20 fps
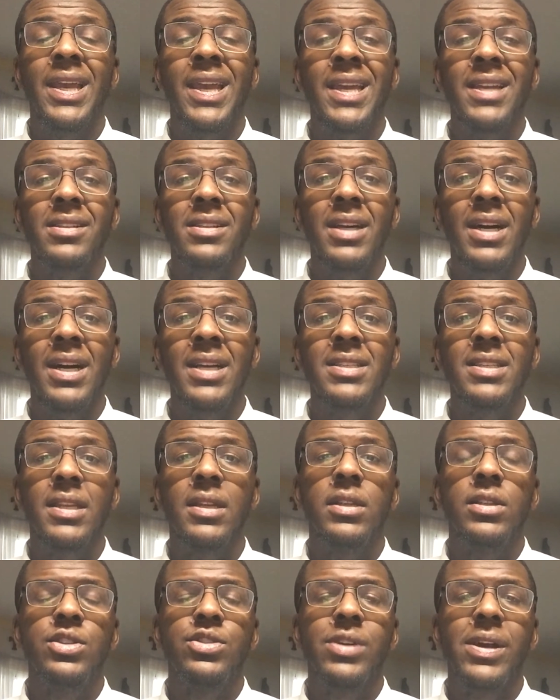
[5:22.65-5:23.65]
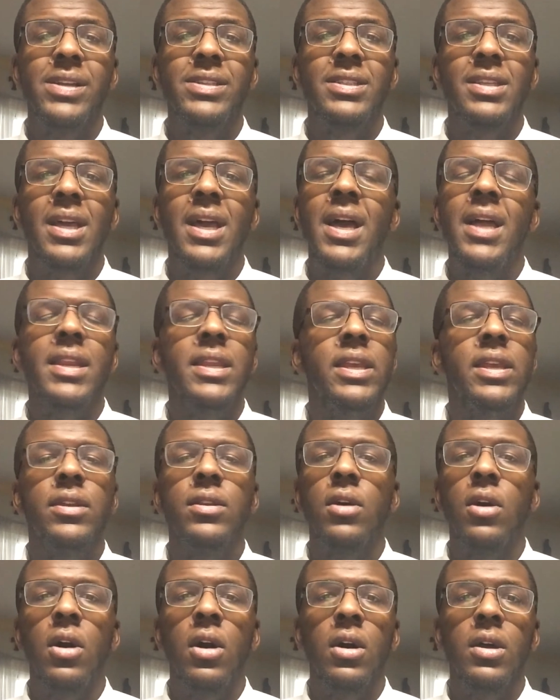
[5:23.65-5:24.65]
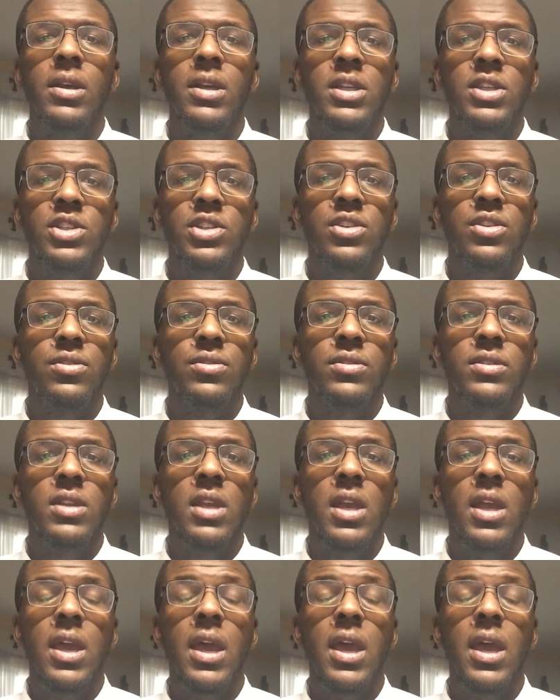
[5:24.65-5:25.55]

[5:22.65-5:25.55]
analyze and address any and all issues